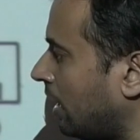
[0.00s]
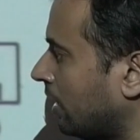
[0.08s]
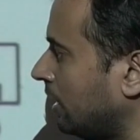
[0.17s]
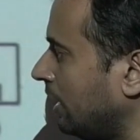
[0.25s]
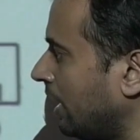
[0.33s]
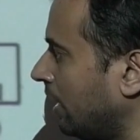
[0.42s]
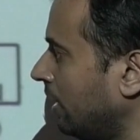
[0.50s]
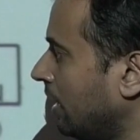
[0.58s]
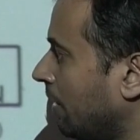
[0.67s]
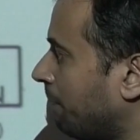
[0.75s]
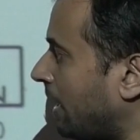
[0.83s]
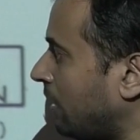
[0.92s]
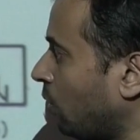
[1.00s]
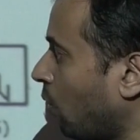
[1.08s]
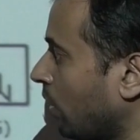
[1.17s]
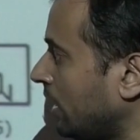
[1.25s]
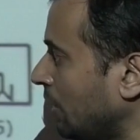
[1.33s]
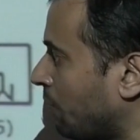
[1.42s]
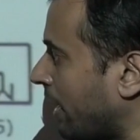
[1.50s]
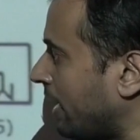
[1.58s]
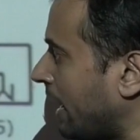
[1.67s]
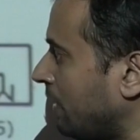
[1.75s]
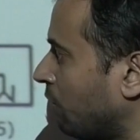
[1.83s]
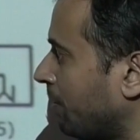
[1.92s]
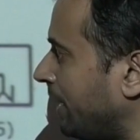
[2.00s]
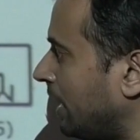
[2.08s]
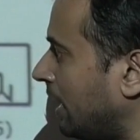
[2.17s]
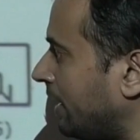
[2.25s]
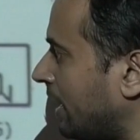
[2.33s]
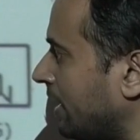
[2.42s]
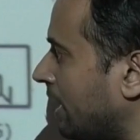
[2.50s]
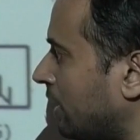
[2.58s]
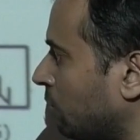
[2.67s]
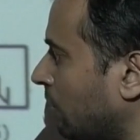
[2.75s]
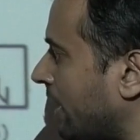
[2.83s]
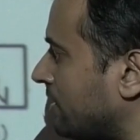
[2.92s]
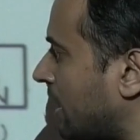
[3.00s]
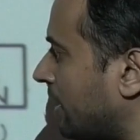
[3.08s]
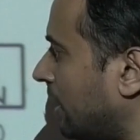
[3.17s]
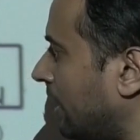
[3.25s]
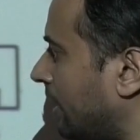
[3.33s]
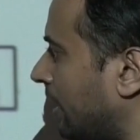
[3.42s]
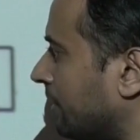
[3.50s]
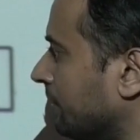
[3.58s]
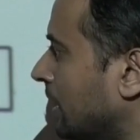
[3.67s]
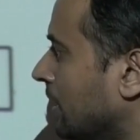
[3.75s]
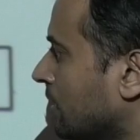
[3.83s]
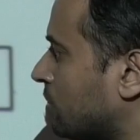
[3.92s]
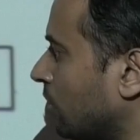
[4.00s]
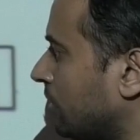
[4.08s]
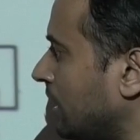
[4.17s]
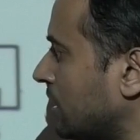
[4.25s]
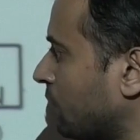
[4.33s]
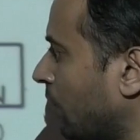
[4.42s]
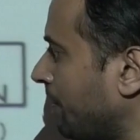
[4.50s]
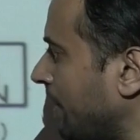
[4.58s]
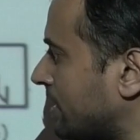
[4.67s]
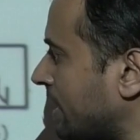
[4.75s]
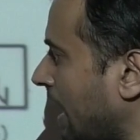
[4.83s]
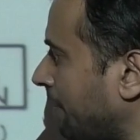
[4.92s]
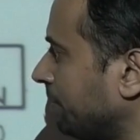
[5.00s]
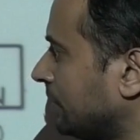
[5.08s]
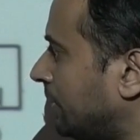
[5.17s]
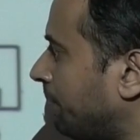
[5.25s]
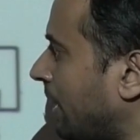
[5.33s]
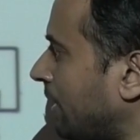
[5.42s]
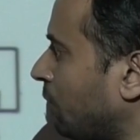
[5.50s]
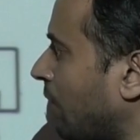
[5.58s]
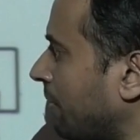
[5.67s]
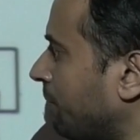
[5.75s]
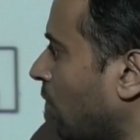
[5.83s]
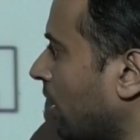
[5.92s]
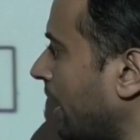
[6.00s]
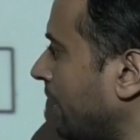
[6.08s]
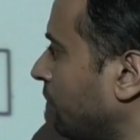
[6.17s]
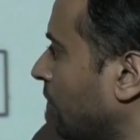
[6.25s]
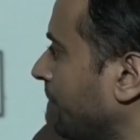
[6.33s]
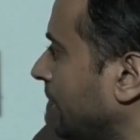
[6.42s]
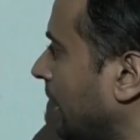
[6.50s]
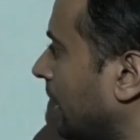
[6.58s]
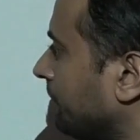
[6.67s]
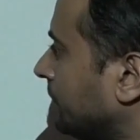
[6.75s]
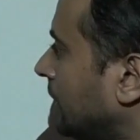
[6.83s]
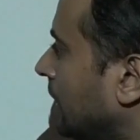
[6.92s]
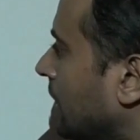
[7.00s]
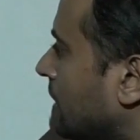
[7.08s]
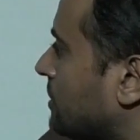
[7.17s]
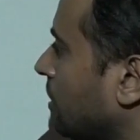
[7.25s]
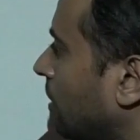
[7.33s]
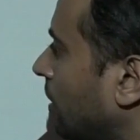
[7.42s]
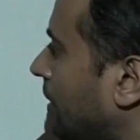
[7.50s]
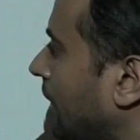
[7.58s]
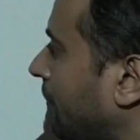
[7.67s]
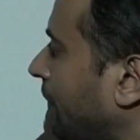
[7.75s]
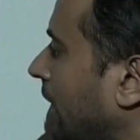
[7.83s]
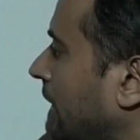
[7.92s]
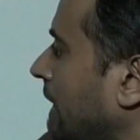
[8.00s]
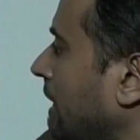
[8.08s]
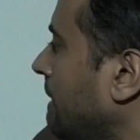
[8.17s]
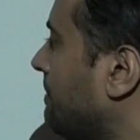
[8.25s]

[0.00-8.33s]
clear, but only one line would be deleted. Here two lines are deleted. So this would be same, but one more line would be there. So definitely